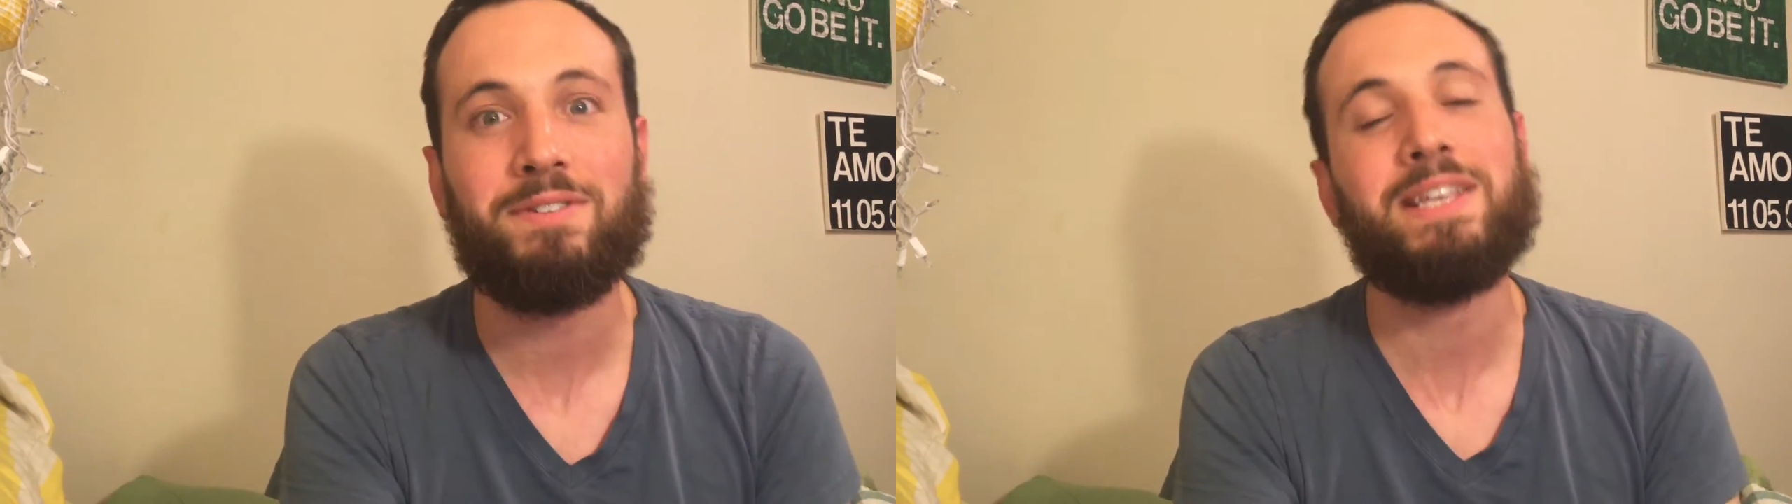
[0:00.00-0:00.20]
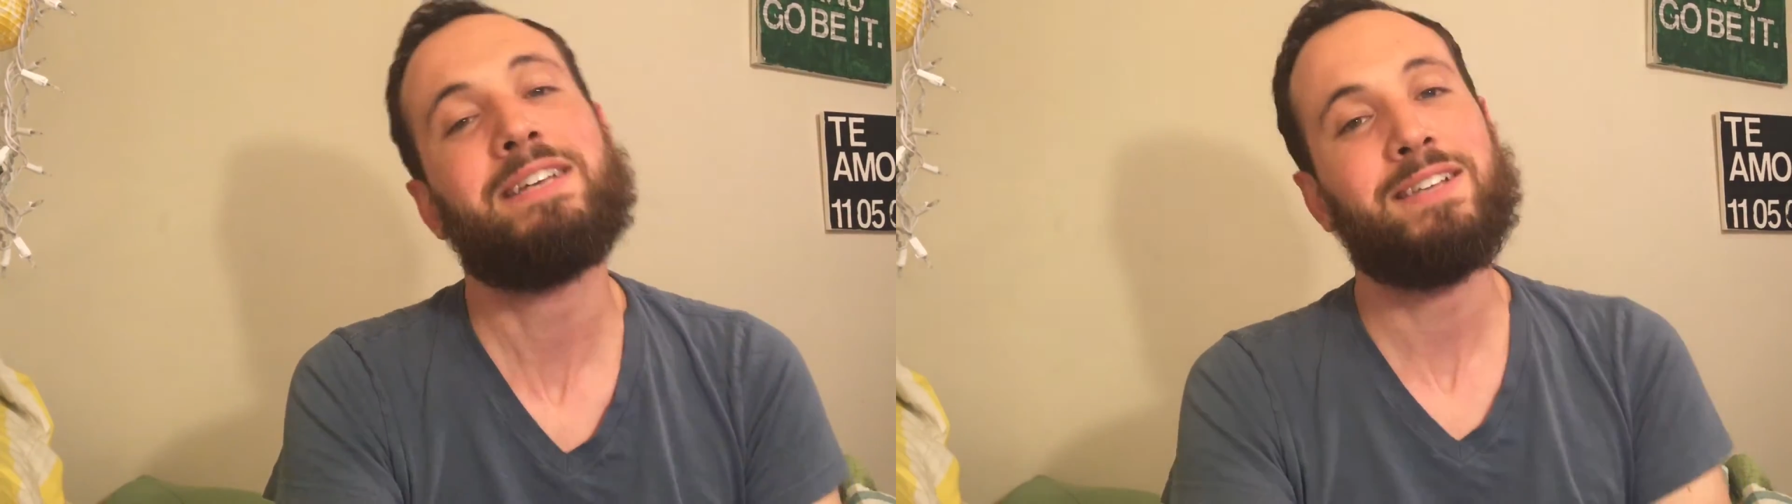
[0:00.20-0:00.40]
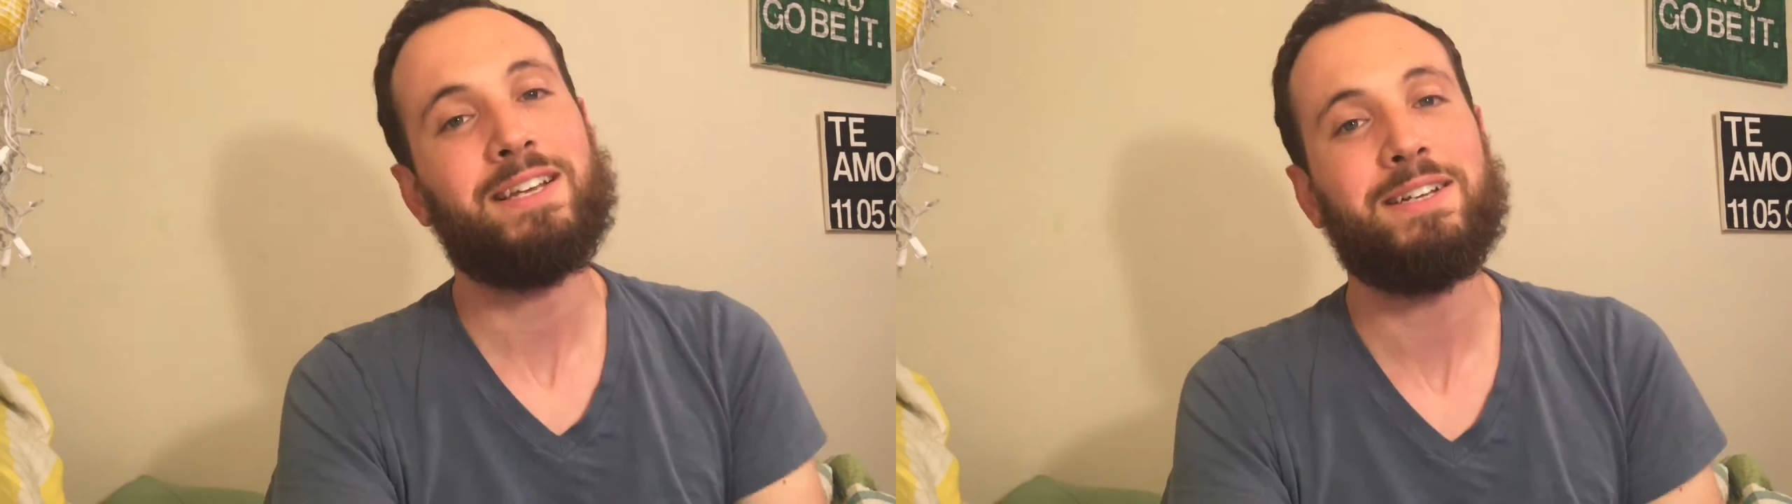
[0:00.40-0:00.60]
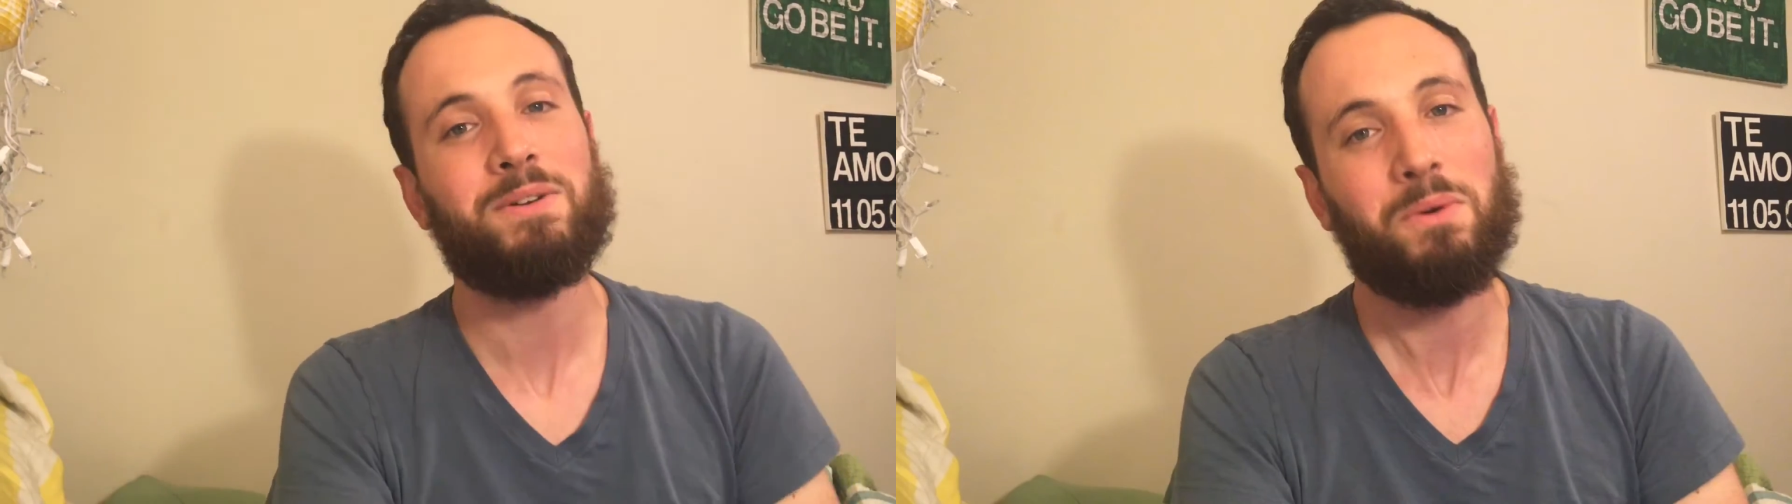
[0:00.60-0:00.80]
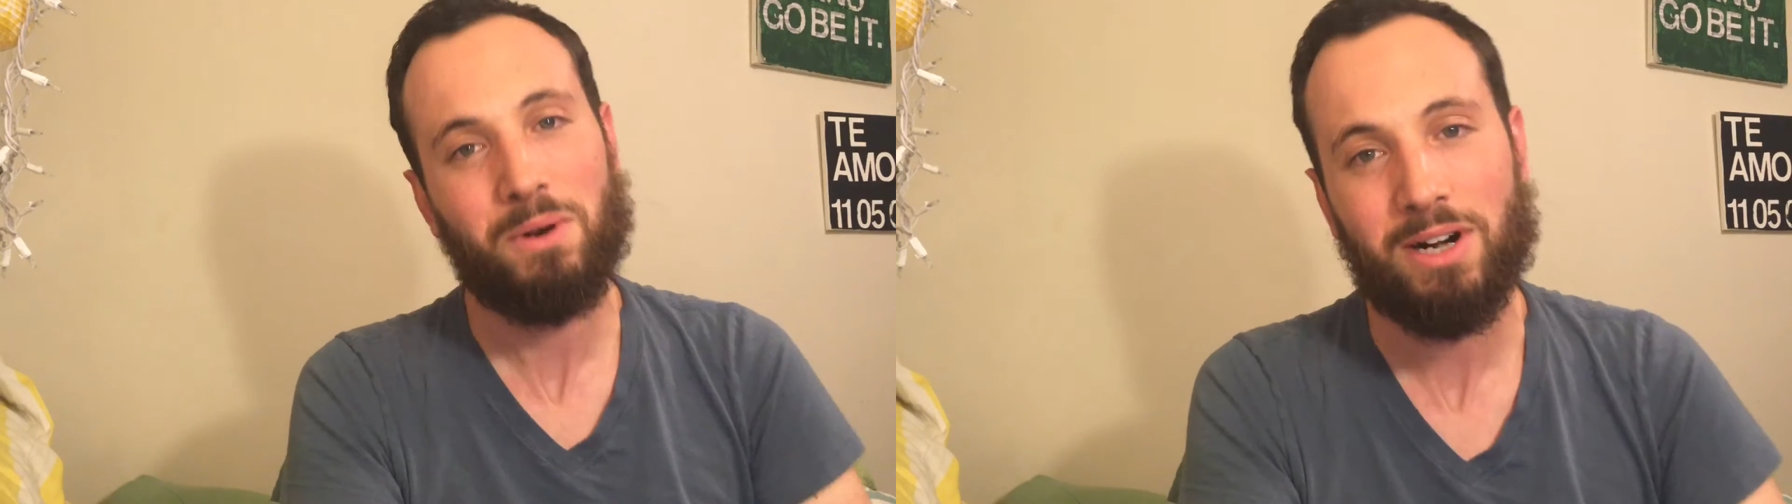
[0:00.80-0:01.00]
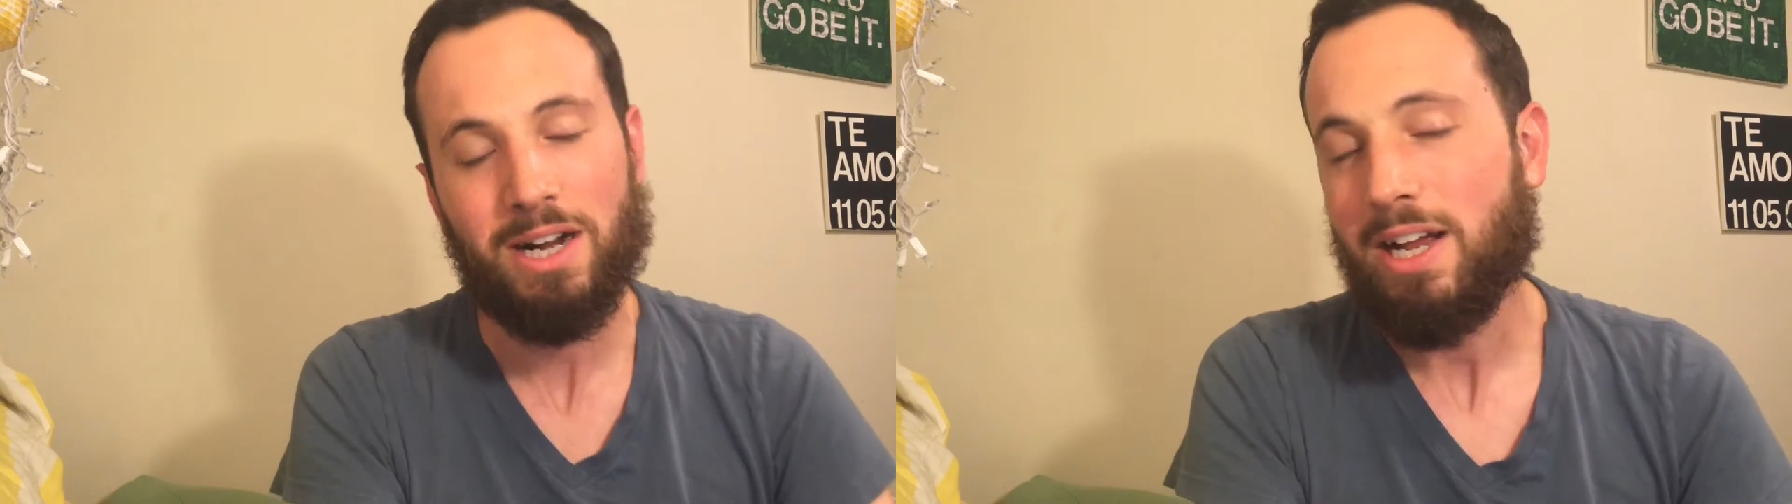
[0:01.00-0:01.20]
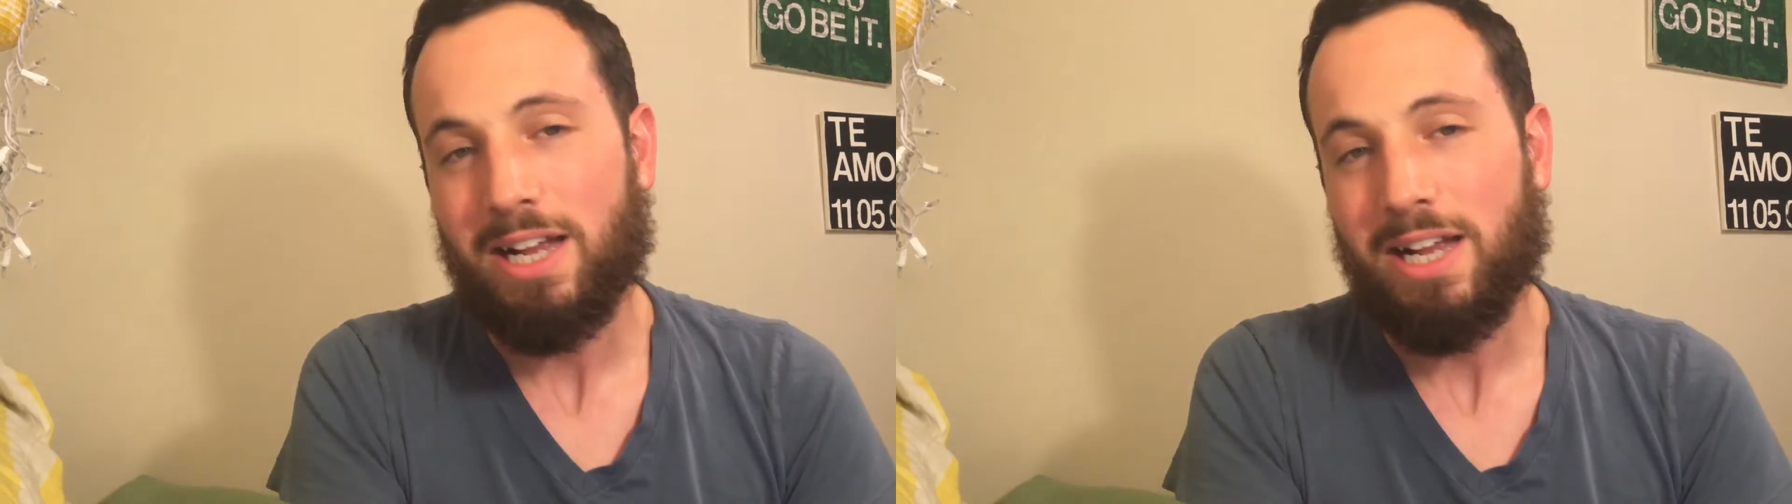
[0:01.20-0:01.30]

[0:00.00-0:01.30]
really excited, or